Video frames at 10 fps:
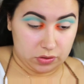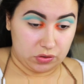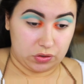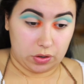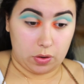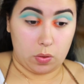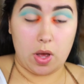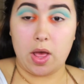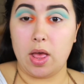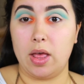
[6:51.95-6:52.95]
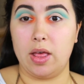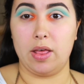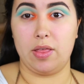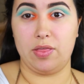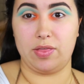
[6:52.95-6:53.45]
So
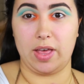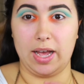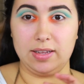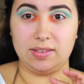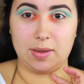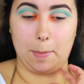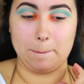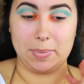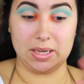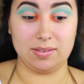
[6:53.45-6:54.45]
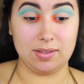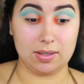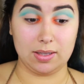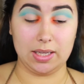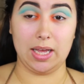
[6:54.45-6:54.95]
that's
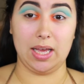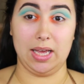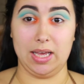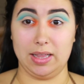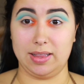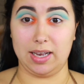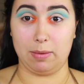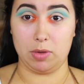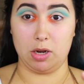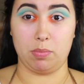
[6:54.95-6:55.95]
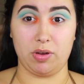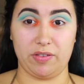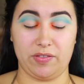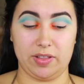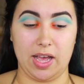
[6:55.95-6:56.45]
basically it that I'm gonna
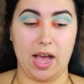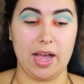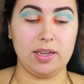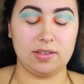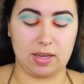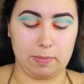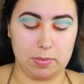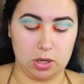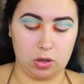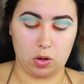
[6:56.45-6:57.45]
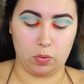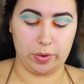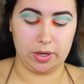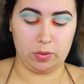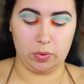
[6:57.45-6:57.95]
put for the eyes. I'm gonna go
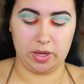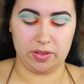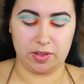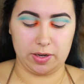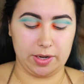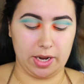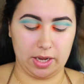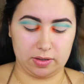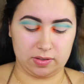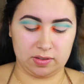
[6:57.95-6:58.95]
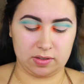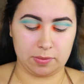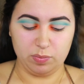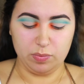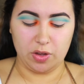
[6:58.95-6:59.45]
in with
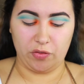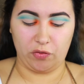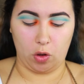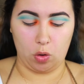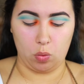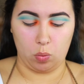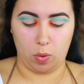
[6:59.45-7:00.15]
NYX Faux